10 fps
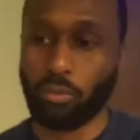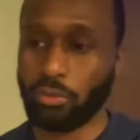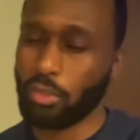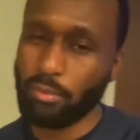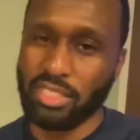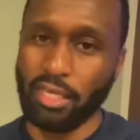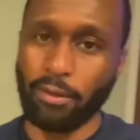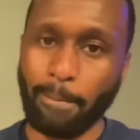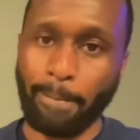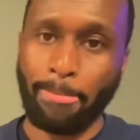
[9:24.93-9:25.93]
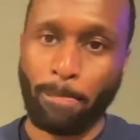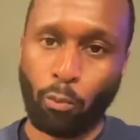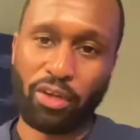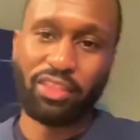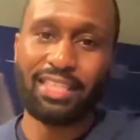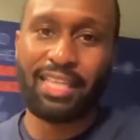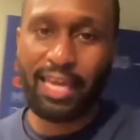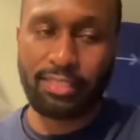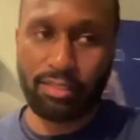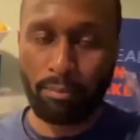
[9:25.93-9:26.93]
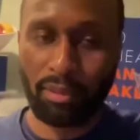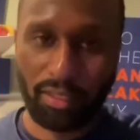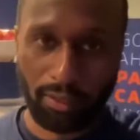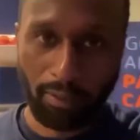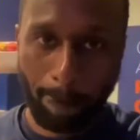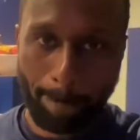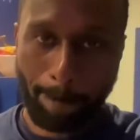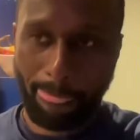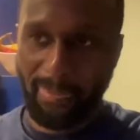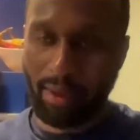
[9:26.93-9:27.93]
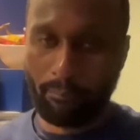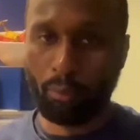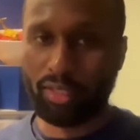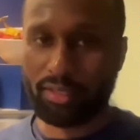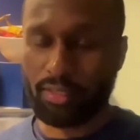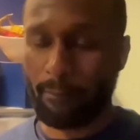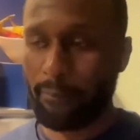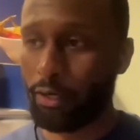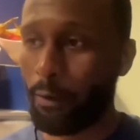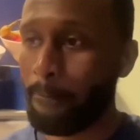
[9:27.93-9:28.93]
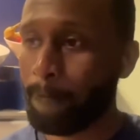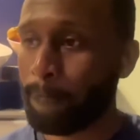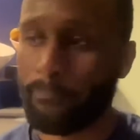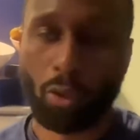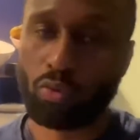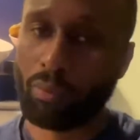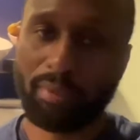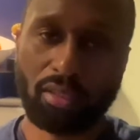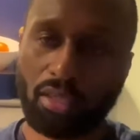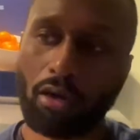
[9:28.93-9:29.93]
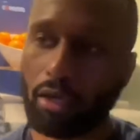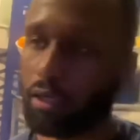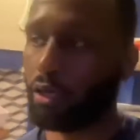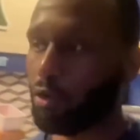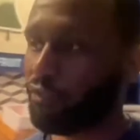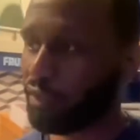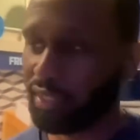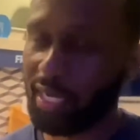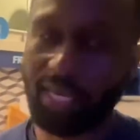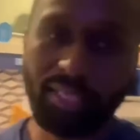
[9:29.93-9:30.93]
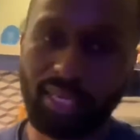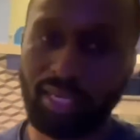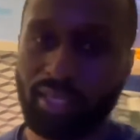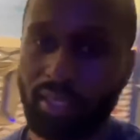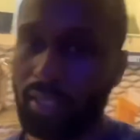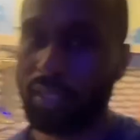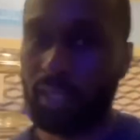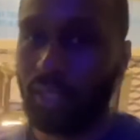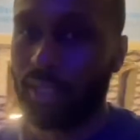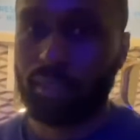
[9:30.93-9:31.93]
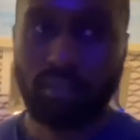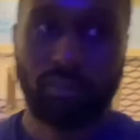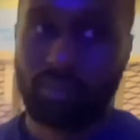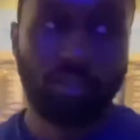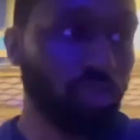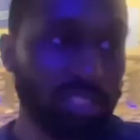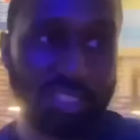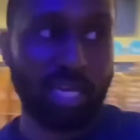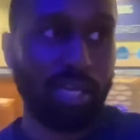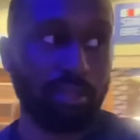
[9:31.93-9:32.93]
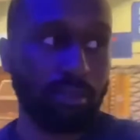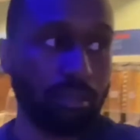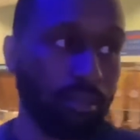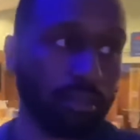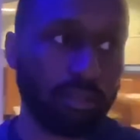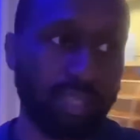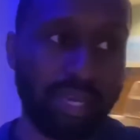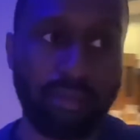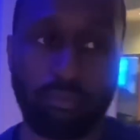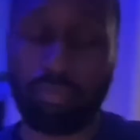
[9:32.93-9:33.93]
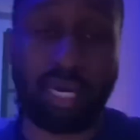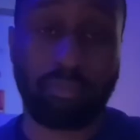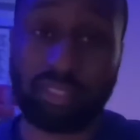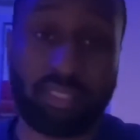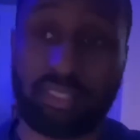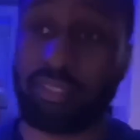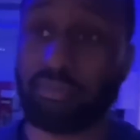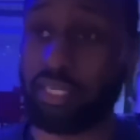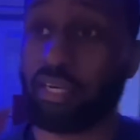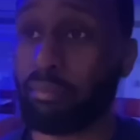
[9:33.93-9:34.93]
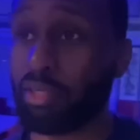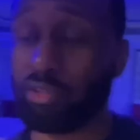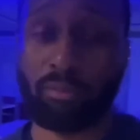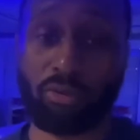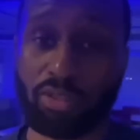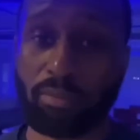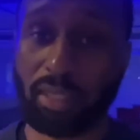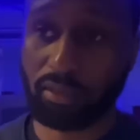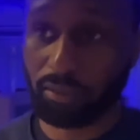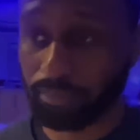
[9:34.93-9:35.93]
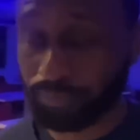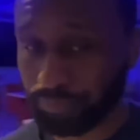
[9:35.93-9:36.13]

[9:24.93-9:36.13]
You know what I'm saying? Where they lack stability at points, you know? Most women are gonna go for the rich guy that probably doesn't even care about them or respect them.